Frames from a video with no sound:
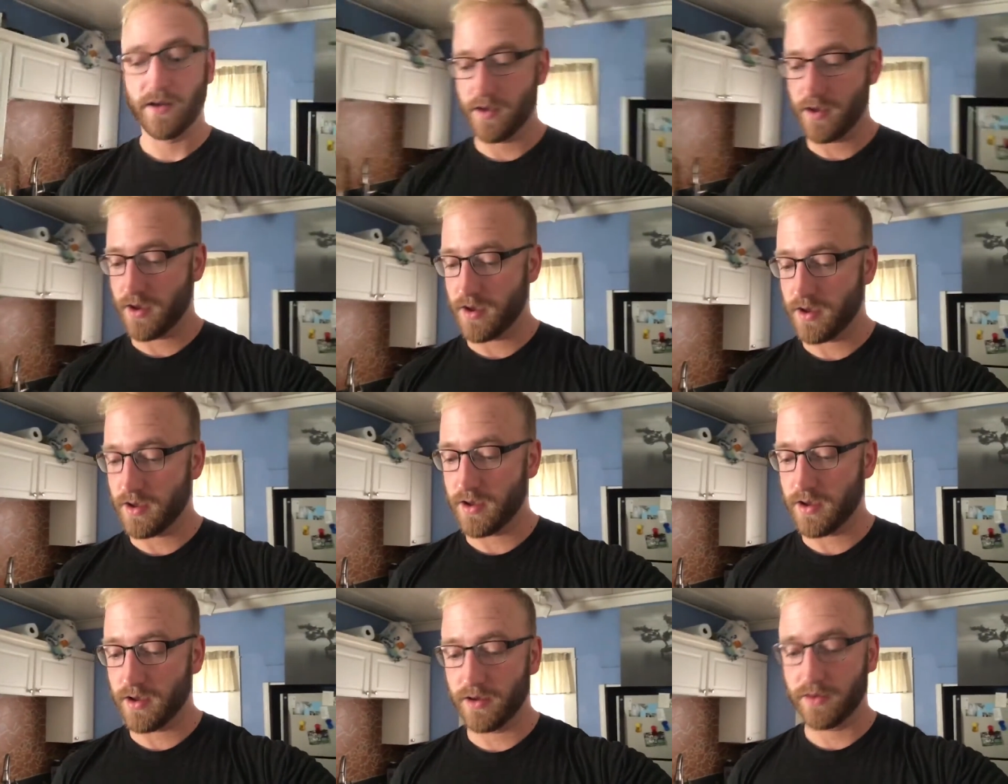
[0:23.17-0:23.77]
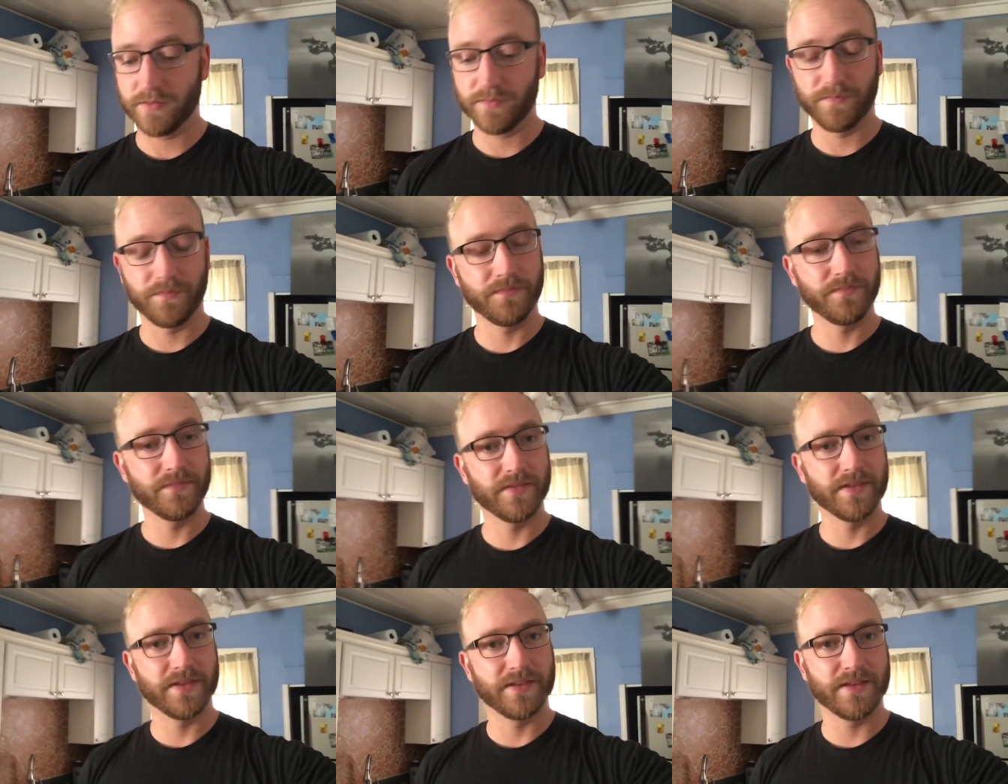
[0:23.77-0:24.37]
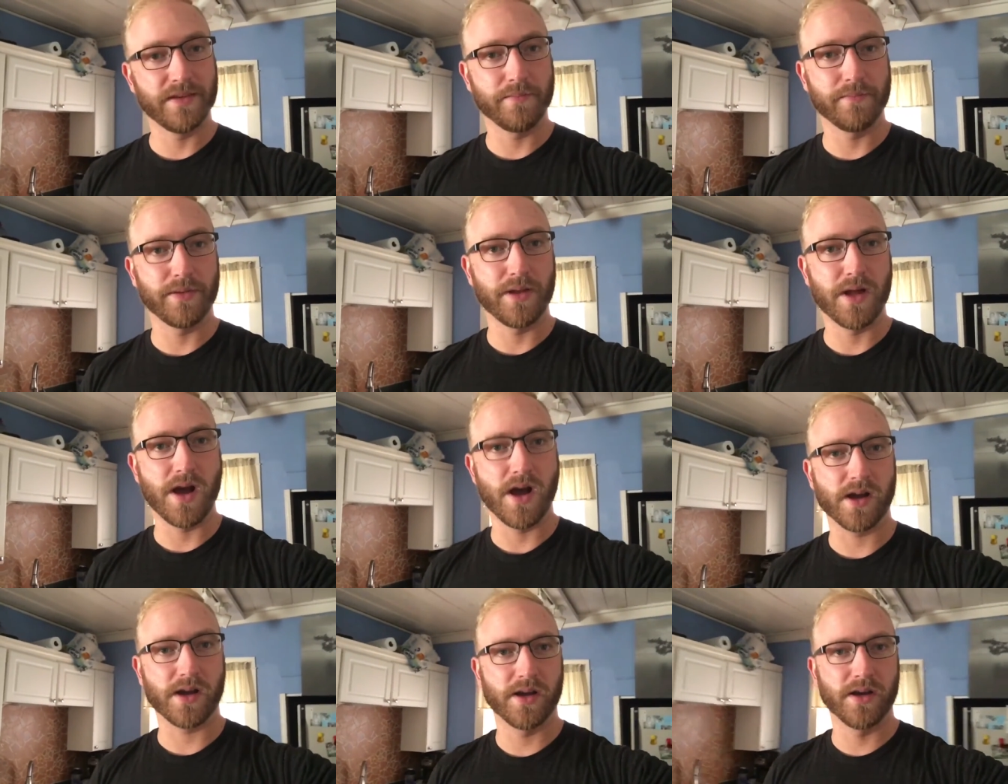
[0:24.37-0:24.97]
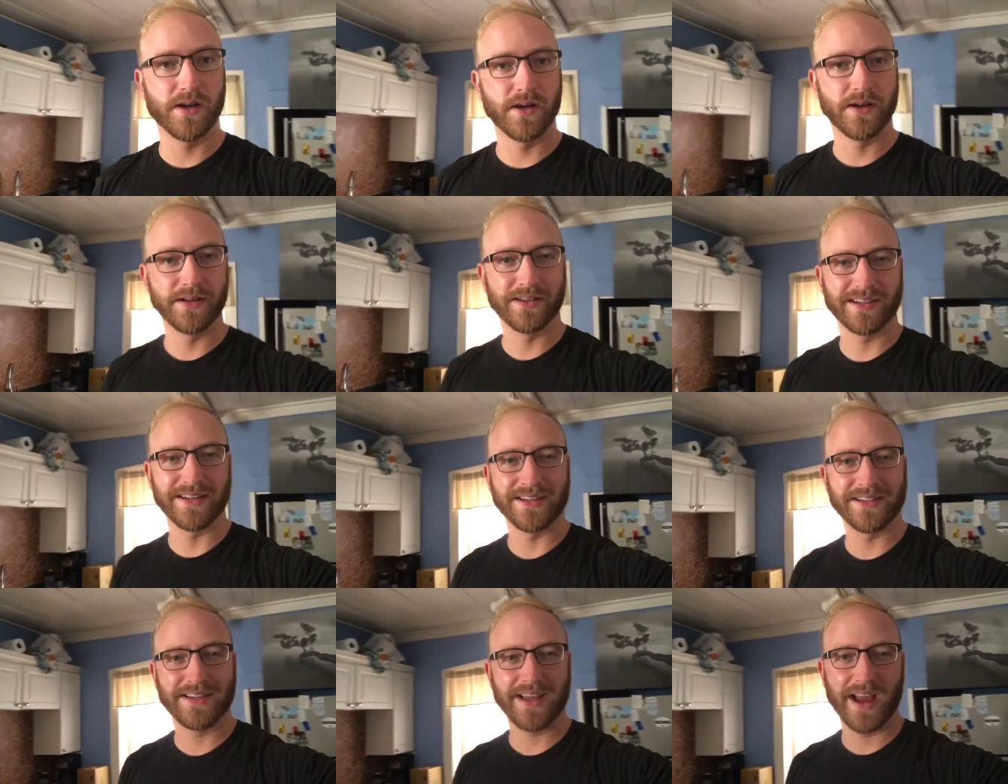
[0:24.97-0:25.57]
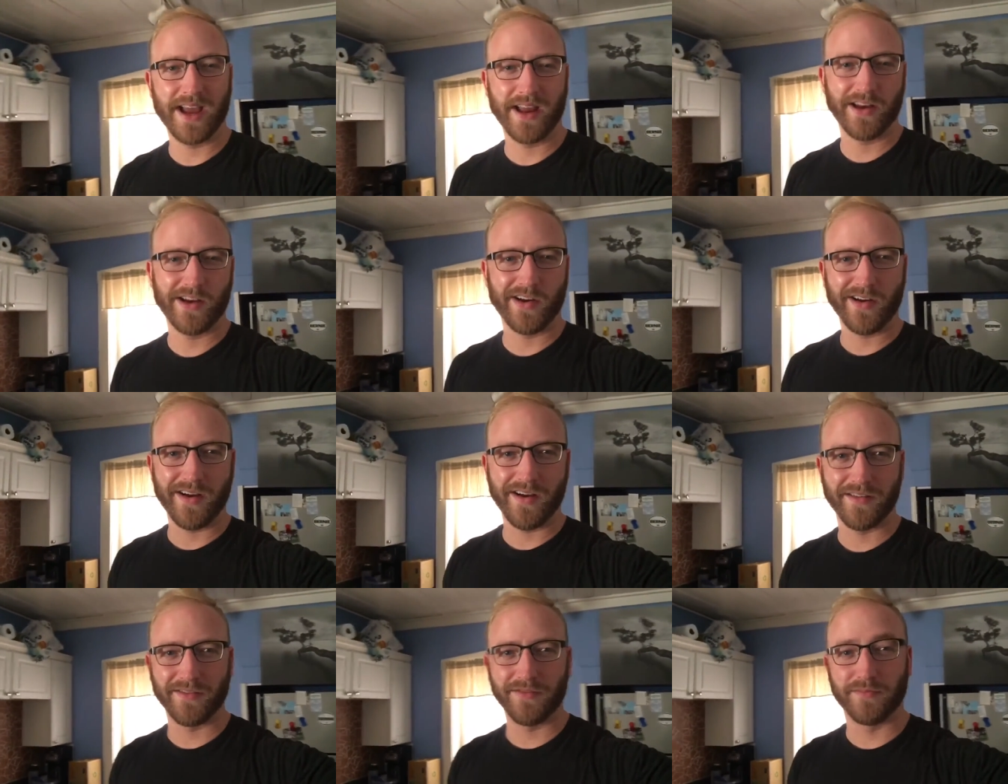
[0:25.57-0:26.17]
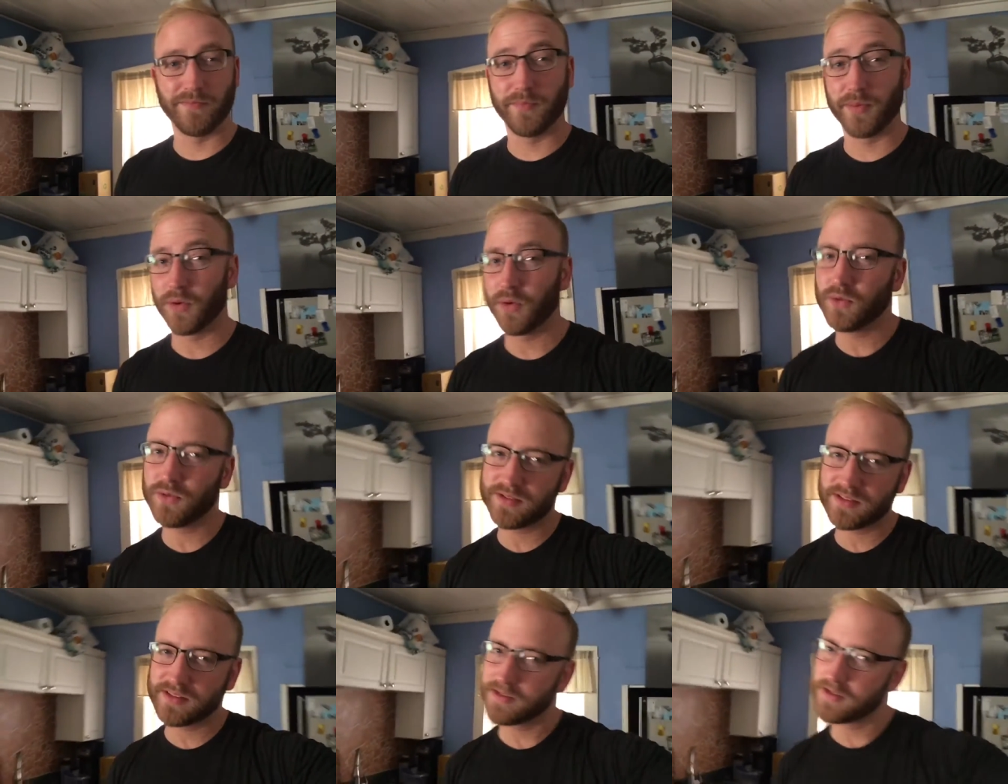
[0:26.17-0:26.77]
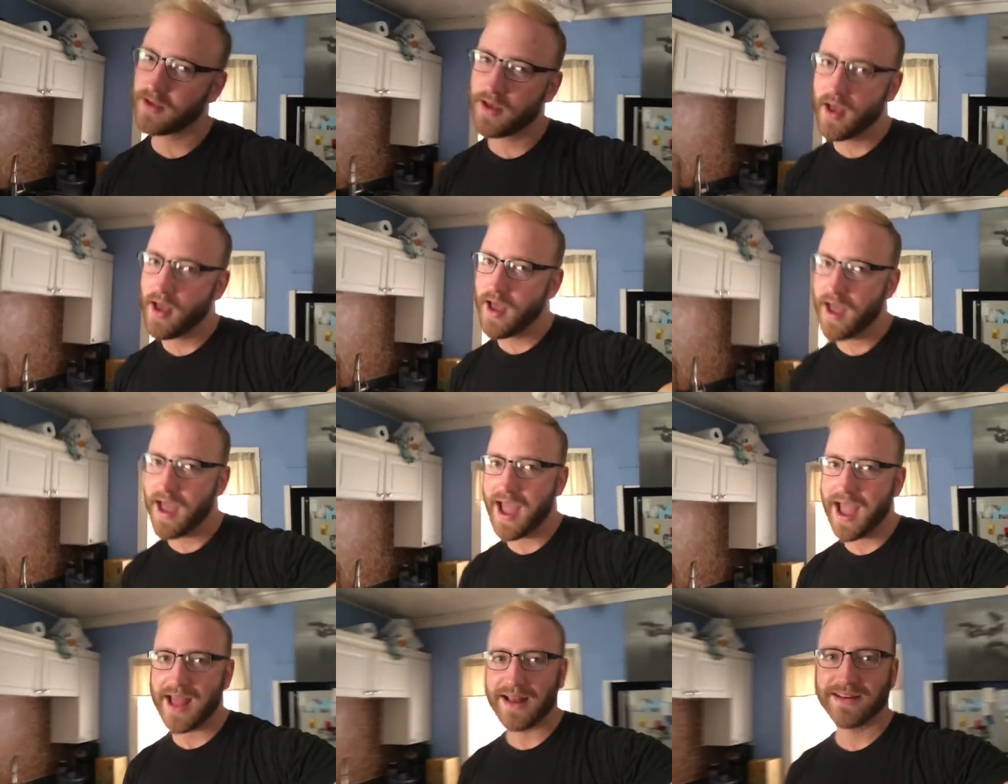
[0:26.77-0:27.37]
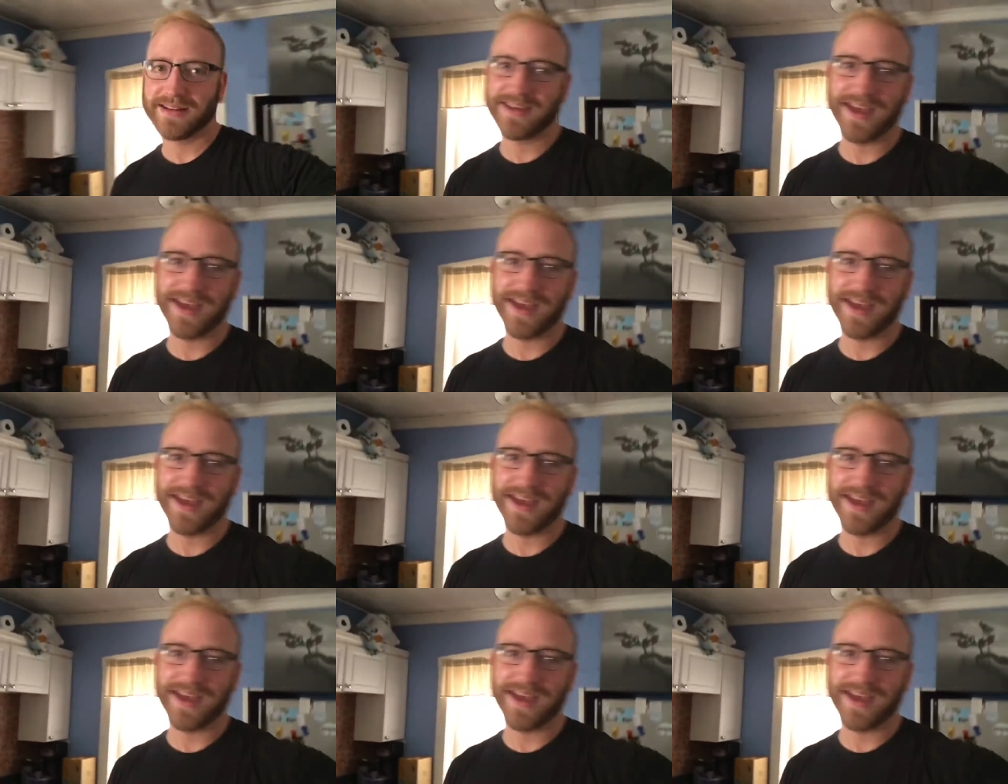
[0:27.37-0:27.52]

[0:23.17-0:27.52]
a Ziploc container of boots and